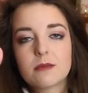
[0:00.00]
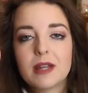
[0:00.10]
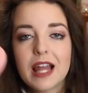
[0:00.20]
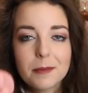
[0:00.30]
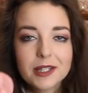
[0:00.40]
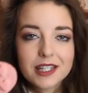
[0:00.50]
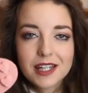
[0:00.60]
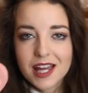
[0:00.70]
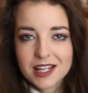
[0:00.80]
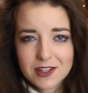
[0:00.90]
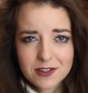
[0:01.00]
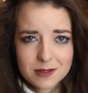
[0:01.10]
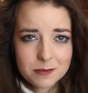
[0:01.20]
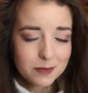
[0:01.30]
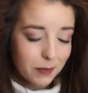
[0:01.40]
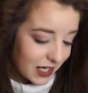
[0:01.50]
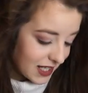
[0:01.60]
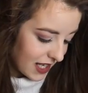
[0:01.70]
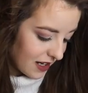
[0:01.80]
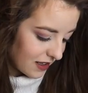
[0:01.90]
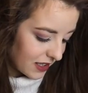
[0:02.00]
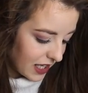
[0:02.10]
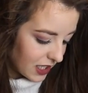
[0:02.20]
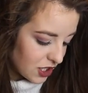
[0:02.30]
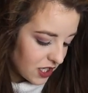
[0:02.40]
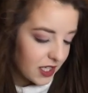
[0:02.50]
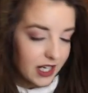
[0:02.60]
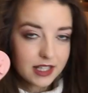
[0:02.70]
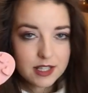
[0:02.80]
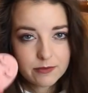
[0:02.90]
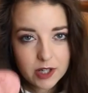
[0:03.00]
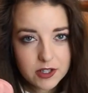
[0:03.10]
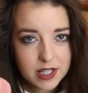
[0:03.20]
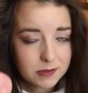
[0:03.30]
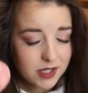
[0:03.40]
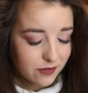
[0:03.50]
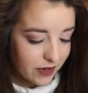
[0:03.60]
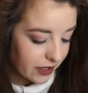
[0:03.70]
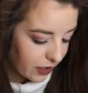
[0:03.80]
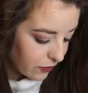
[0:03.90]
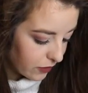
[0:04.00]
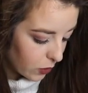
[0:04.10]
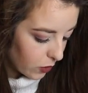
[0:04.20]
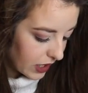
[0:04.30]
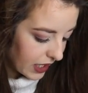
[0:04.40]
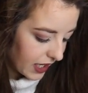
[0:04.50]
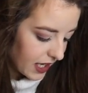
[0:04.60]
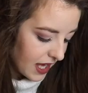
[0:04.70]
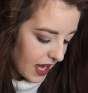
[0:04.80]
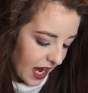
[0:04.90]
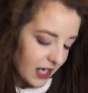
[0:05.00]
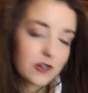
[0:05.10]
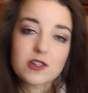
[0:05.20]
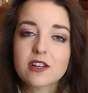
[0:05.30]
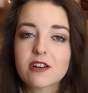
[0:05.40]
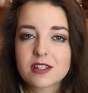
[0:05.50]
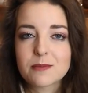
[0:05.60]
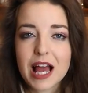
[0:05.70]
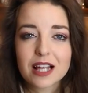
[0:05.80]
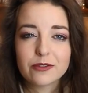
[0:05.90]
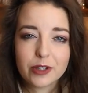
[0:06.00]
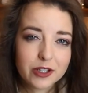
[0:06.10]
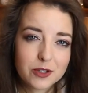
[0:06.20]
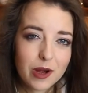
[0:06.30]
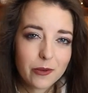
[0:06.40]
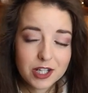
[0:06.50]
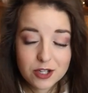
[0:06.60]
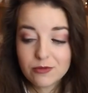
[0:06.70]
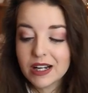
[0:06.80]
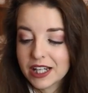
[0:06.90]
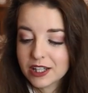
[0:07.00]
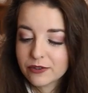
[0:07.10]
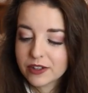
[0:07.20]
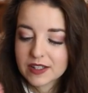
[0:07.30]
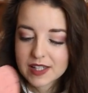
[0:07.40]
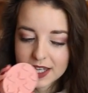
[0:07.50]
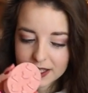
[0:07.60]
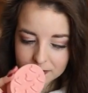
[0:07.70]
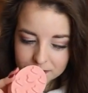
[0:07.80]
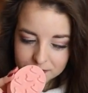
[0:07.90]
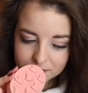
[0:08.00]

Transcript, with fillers: some lemon in there, it's got some spicy carnation and some rose hips, it's very florally. And it's also got some aloe vera as well, which is really good for your skin.